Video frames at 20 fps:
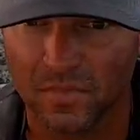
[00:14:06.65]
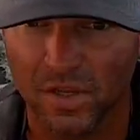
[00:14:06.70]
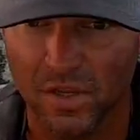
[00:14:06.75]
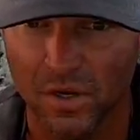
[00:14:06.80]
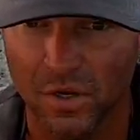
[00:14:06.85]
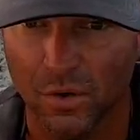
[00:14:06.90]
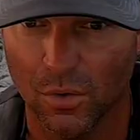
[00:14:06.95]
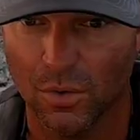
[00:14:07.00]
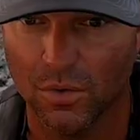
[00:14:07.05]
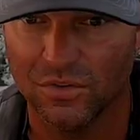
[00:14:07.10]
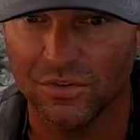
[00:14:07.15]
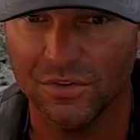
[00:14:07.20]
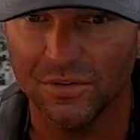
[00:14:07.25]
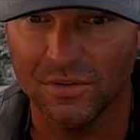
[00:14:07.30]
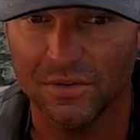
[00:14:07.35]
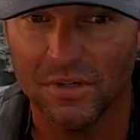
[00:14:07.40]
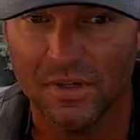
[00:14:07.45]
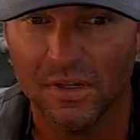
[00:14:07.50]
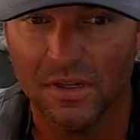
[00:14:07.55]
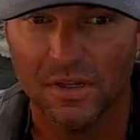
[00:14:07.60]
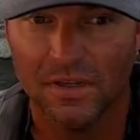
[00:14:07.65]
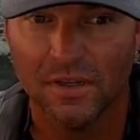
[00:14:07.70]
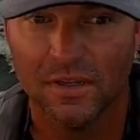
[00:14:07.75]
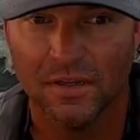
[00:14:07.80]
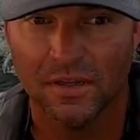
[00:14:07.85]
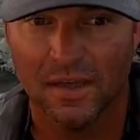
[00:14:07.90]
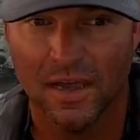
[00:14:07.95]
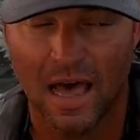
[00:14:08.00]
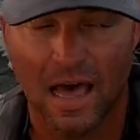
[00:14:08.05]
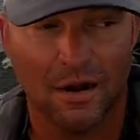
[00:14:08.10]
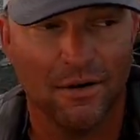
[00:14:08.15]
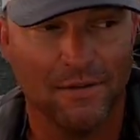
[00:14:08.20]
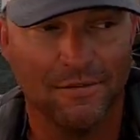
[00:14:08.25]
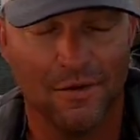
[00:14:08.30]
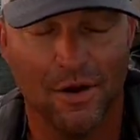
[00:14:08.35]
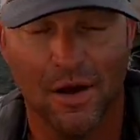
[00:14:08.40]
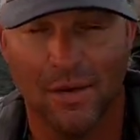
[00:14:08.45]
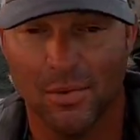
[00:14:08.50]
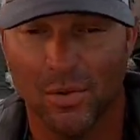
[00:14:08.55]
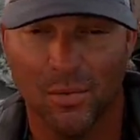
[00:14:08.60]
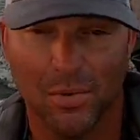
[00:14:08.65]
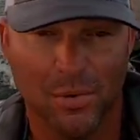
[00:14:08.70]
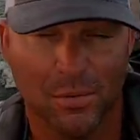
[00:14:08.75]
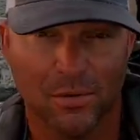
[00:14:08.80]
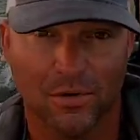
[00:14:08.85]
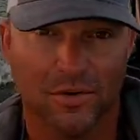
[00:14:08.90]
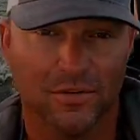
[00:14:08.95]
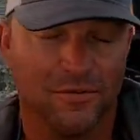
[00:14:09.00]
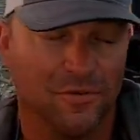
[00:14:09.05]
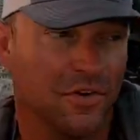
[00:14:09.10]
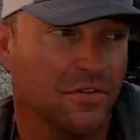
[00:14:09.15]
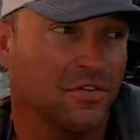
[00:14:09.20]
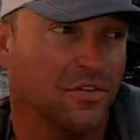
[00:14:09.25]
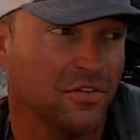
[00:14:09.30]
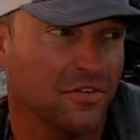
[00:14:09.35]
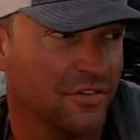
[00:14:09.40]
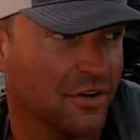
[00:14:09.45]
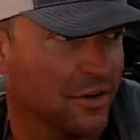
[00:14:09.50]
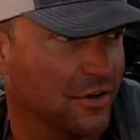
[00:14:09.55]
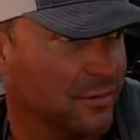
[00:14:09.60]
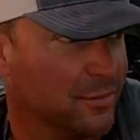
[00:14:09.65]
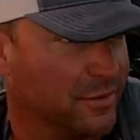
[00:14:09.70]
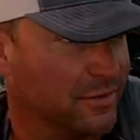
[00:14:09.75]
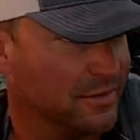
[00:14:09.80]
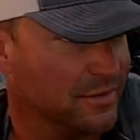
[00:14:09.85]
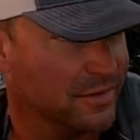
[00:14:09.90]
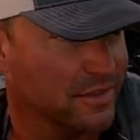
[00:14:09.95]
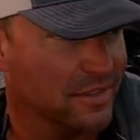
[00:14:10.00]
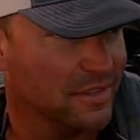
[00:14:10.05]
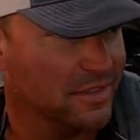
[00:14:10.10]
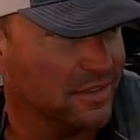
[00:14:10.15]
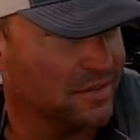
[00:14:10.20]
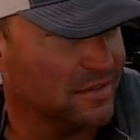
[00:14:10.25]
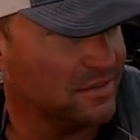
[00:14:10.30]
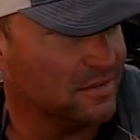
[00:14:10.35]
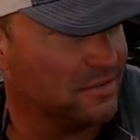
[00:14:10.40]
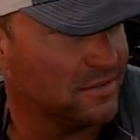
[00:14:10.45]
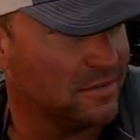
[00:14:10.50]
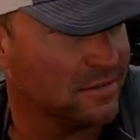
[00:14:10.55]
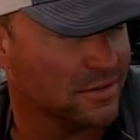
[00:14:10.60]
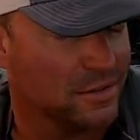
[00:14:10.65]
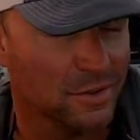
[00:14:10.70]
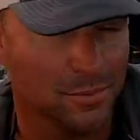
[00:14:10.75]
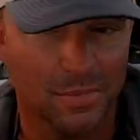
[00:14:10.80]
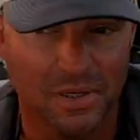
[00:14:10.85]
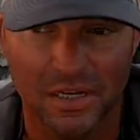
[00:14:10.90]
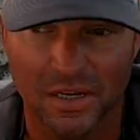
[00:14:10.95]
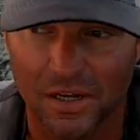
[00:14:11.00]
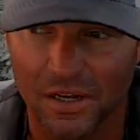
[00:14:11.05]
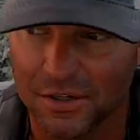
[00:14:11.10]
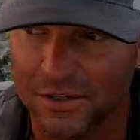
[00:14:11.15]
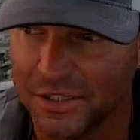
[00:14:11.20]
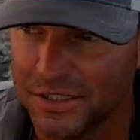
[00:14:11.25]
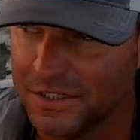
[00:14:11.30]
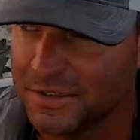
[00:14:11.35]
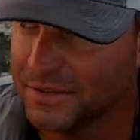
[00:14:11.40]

you know what you I don't even know how many people are going to fish this tournament. Could be 100,